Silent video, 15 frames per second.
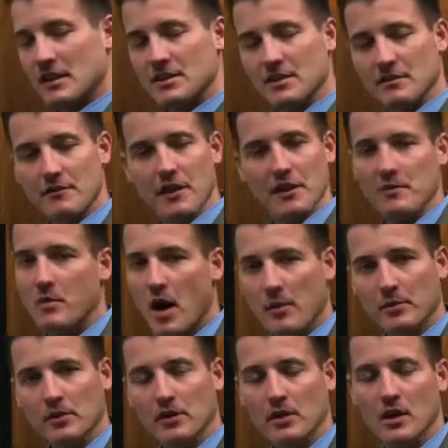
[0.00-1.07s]
this is a very
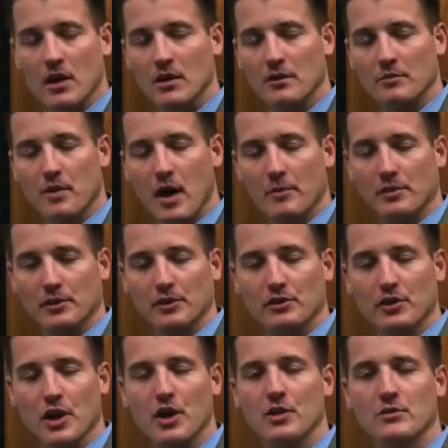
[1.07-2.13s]
popular
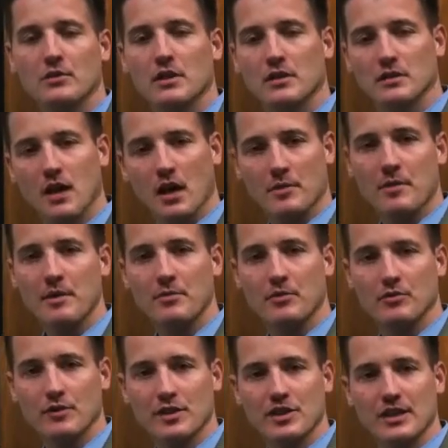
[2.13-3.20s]
loan. A lot of
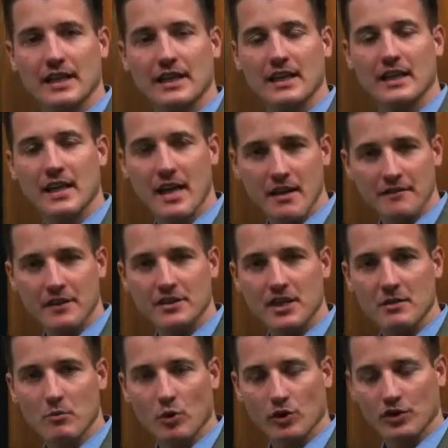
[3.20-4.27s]
people originating
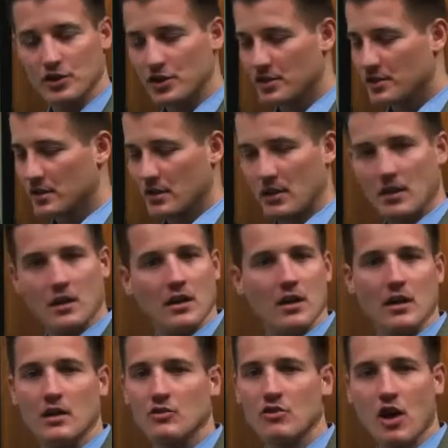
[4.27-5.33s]
FHA mortgages
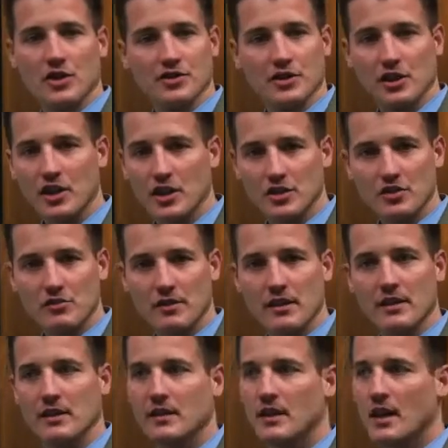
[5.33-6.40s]
across the
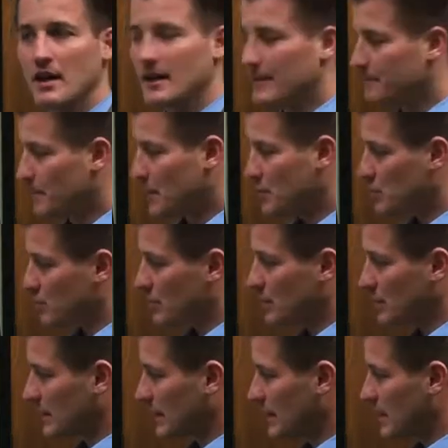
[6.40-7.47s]
country. It's
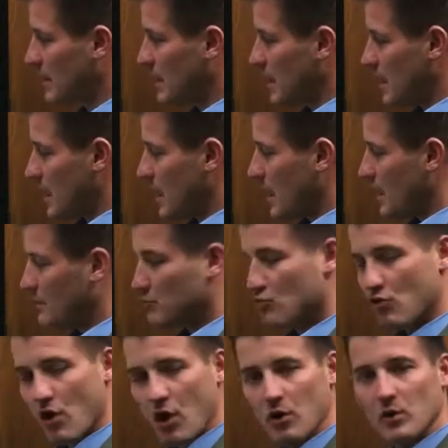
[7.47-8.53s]
really
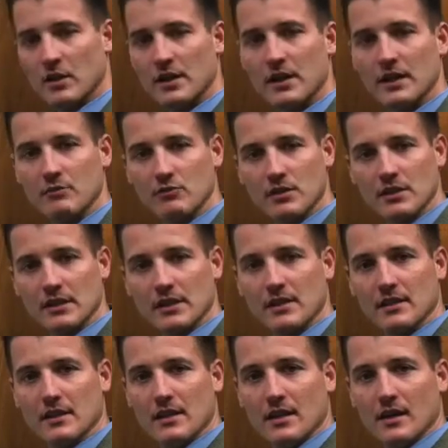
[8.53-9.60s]
growing and really